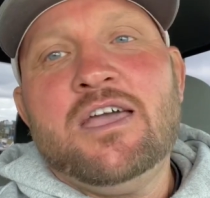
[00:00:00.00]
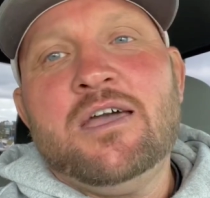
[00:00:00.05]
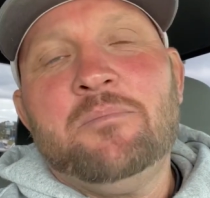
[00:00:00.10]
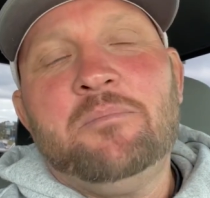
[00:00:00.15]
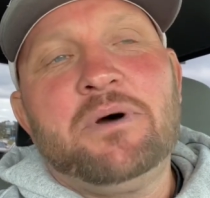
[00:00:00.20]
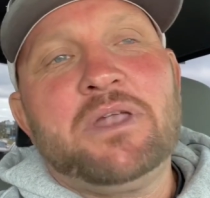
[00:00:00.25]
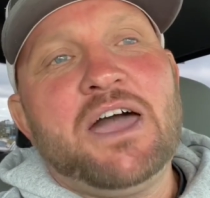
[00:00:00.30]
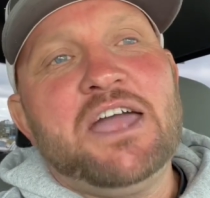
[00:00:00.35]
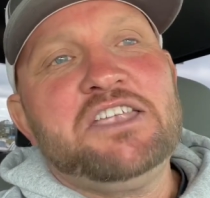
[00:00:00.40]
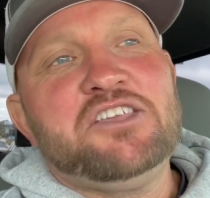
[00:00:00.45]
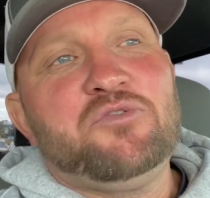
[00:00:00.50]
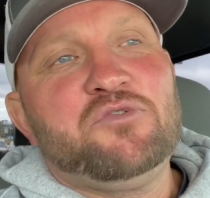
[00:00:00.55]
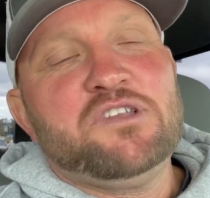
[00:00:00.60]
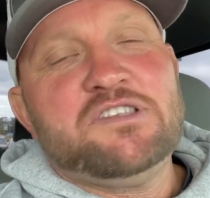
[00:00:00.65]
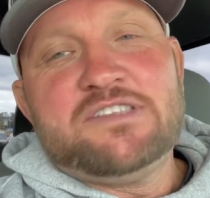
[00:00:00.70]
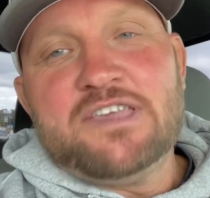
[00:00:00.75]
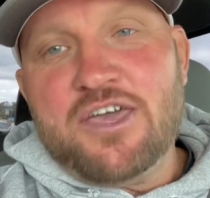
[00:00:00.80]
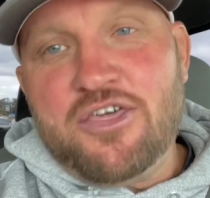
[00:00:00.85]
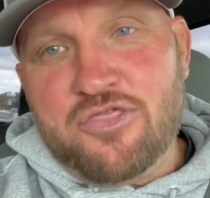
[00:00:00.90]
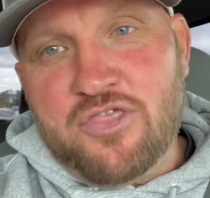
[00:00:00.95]
But I just want to
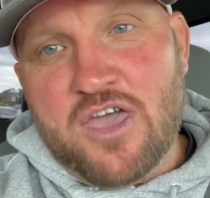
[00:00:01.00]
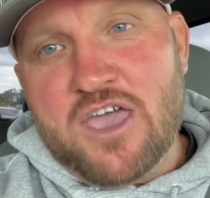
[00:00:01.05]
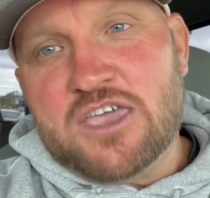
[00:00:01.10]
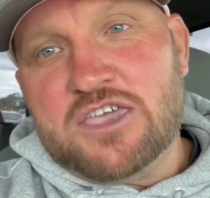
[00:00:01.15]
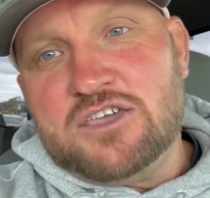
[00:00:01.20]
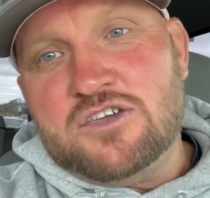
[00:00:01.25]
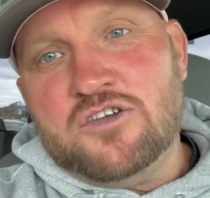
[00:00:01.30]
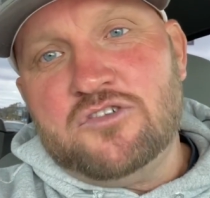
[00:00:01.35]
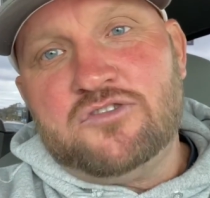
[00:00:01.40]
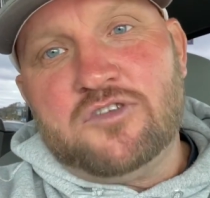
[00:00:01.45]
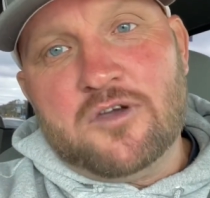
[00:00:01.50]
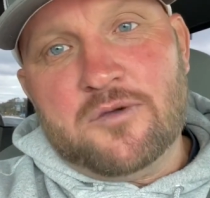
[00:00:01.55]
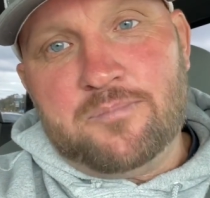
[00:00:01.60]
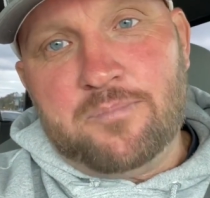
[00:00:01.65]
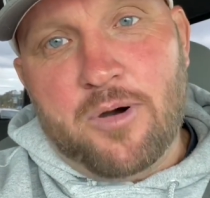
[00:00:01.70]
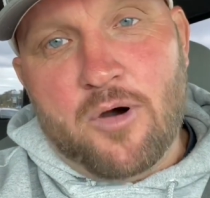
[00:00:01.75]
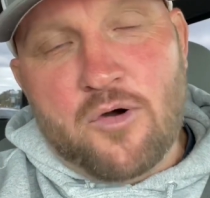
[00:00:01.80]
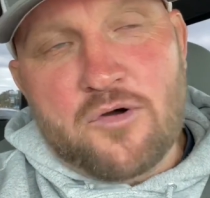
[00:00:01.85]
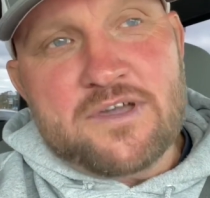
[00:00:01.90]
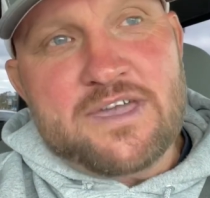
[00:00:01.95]
say thank you to
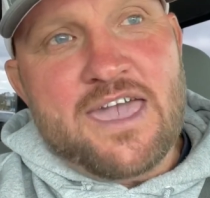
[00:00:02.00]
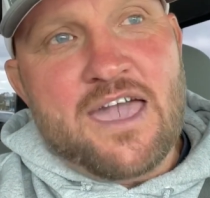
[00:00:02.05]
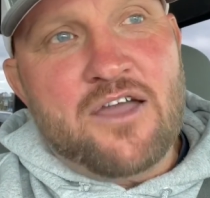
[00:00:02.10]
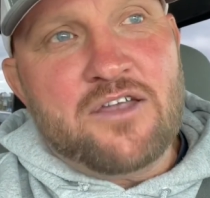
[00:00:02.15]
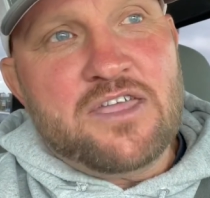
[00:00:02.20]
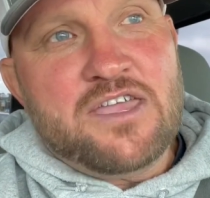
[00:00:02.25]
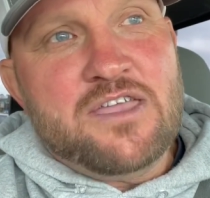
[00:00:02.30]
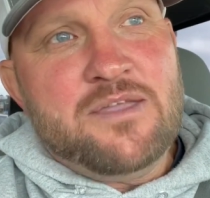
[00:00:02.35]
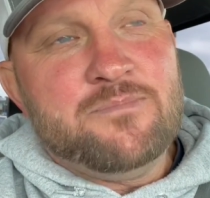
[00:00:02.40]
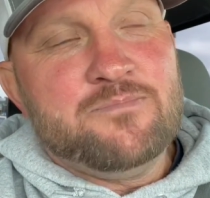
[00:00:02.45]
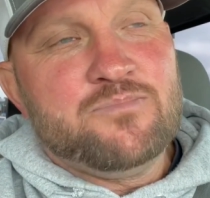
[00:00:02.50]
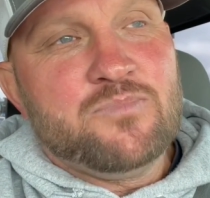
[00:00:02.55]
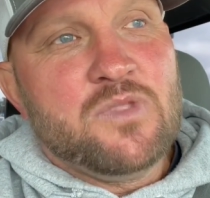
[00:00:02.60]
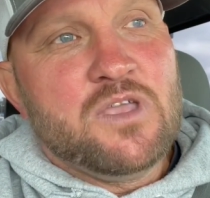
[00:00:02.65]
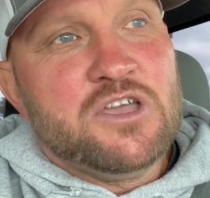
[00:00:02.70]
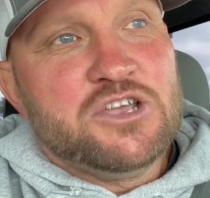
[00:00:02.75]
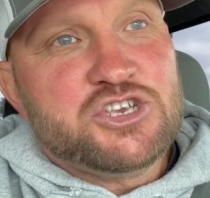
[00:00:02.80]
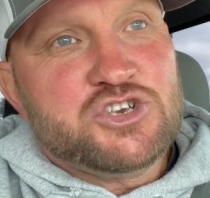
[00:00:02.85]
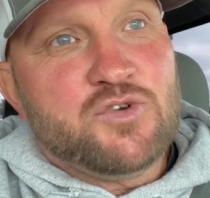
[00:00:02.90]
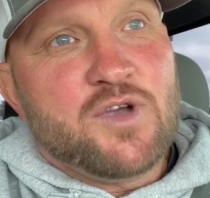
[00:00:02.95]
Polk County
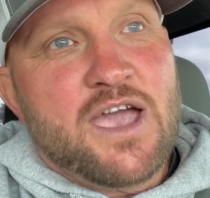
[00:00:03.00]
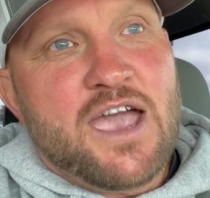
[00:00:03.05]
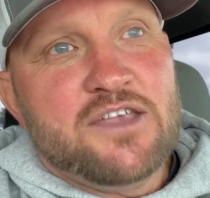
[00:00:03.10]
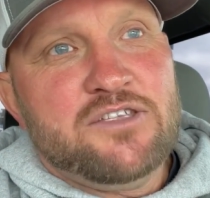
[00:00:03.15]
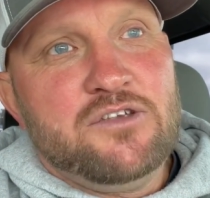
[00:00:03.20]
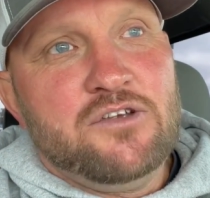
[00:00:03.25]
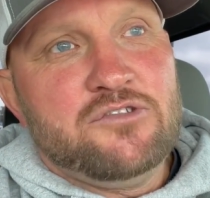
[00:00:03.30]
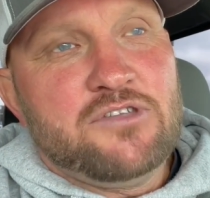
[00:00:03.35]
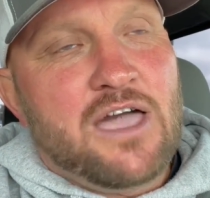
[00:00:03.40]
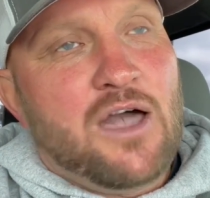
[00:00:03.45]
Tractors.